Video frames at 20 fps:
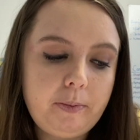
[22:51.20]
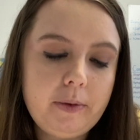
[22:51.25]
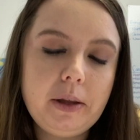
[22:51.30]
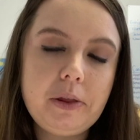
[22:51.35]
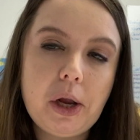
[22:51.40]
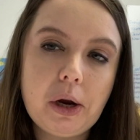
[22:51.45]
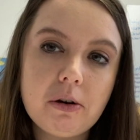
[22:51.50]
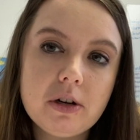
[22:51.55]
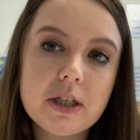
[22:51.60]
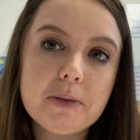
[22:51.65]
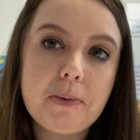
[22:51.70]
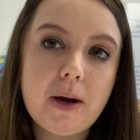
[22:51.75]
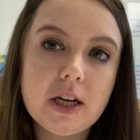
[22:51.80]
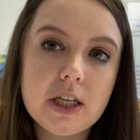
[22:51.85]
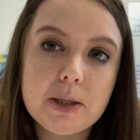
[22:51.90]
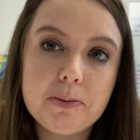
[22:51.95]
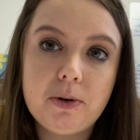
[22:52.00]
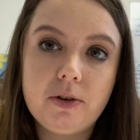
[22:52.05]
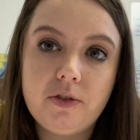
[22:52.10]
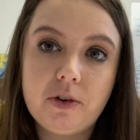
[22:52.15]
they're
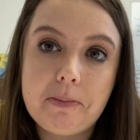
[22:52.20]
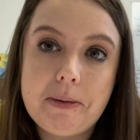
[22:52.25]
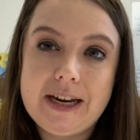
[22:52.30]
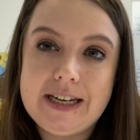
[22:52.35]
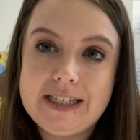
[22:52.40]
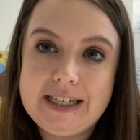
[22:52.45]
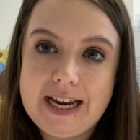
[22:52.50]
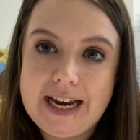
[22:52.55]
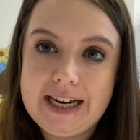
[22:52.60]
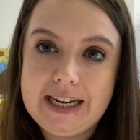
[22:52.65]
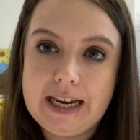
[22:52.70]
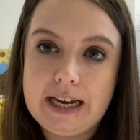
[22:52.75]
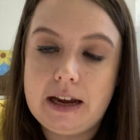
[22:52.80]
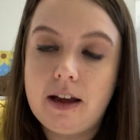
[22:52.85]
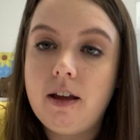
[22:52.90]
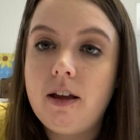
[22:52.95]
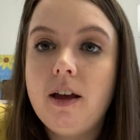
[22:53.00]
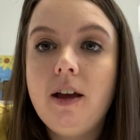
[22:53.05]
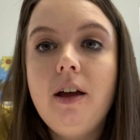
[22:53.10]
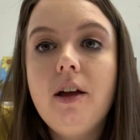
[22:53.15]
responsible for
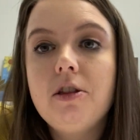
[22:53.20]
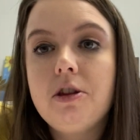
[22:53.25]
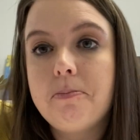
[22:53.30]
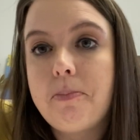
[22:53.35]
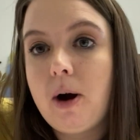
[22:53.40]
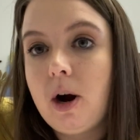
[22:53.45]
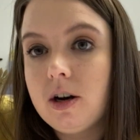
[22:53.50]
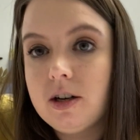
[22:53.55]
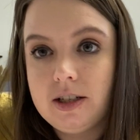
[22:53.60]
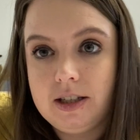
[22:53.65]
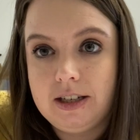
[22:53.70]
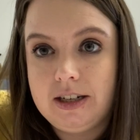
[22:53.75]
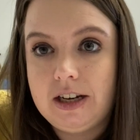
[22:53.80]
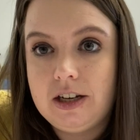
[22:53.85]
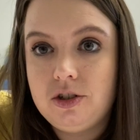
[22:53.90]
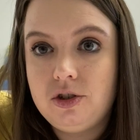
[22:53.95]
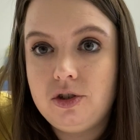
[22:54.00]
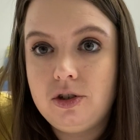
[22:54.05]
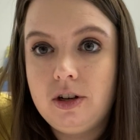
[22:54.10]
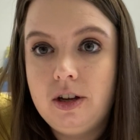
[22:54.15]
maintaining the
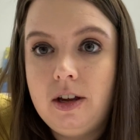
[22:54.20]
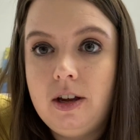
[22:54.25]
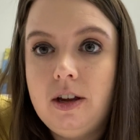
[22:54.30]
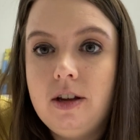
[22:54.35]
parsonage.